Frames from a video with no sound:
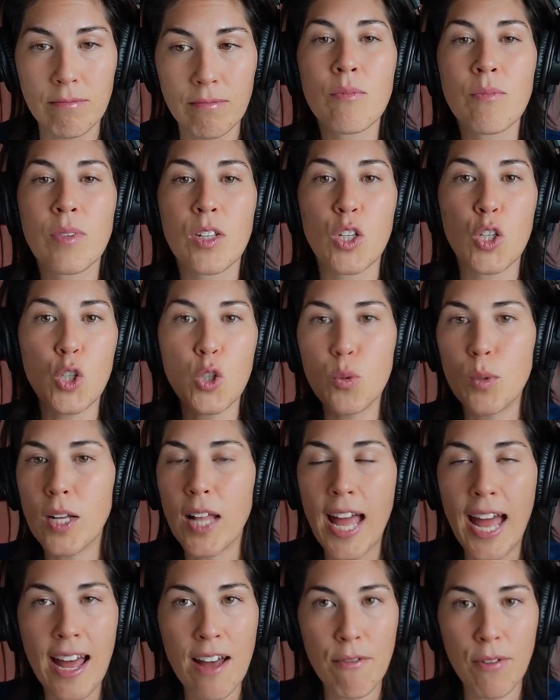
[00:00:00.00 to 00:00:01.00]
You will
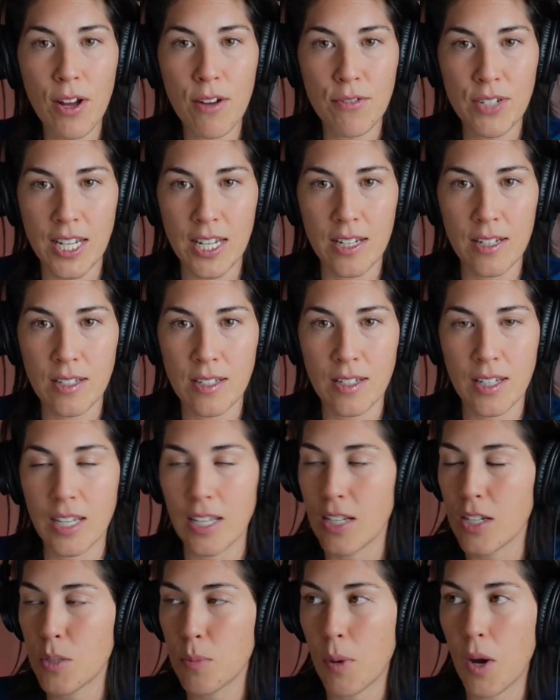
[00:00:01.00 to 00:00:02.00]
have off days. It
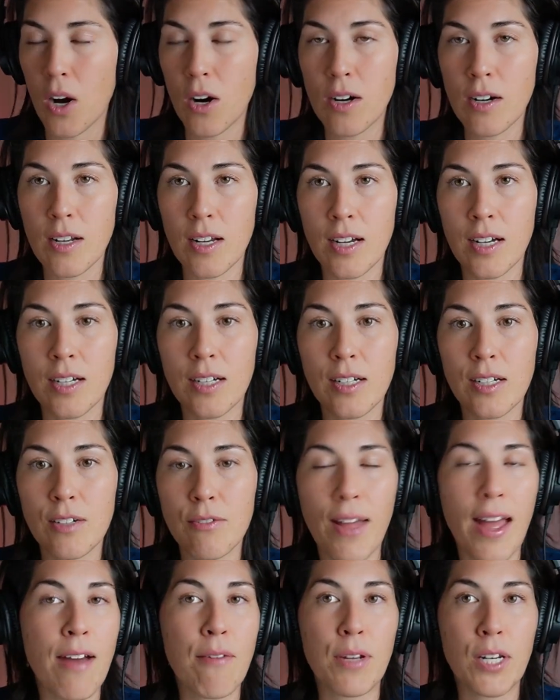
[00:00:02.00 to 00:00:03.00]
is part of
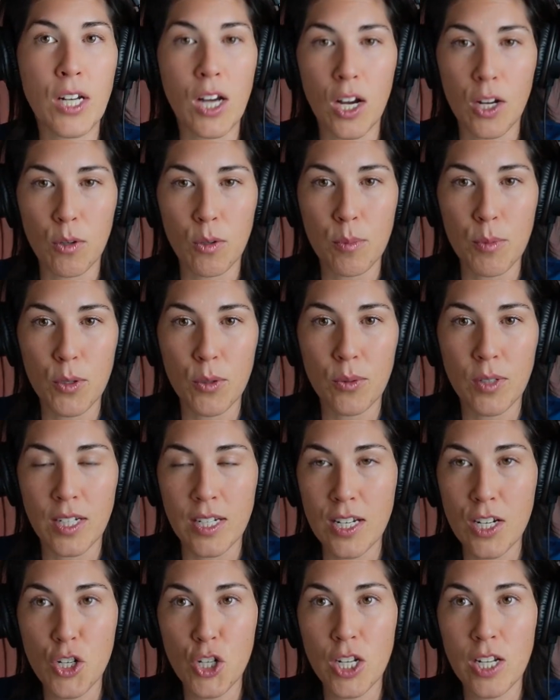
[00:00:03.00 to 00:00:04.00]
having an autoimmune
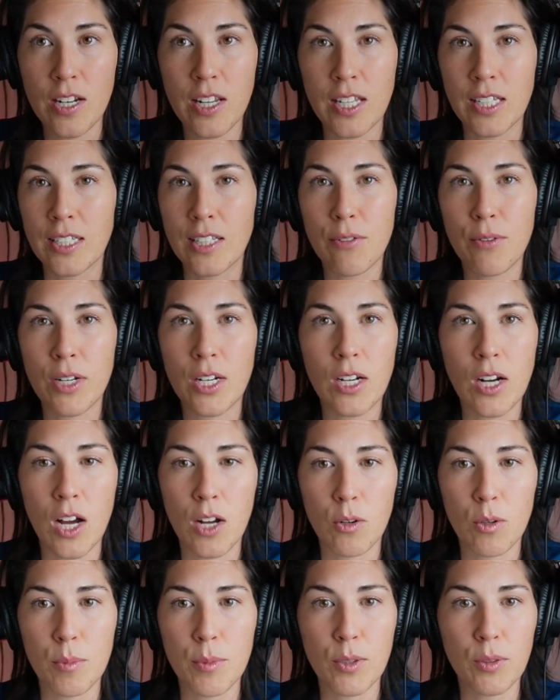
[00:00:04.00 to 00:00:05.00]
condition and living an
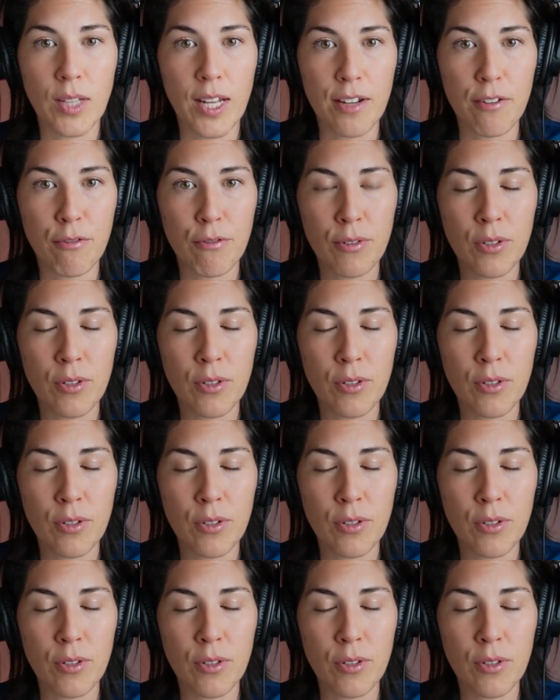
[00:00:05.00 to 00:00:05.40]
autoimmune life.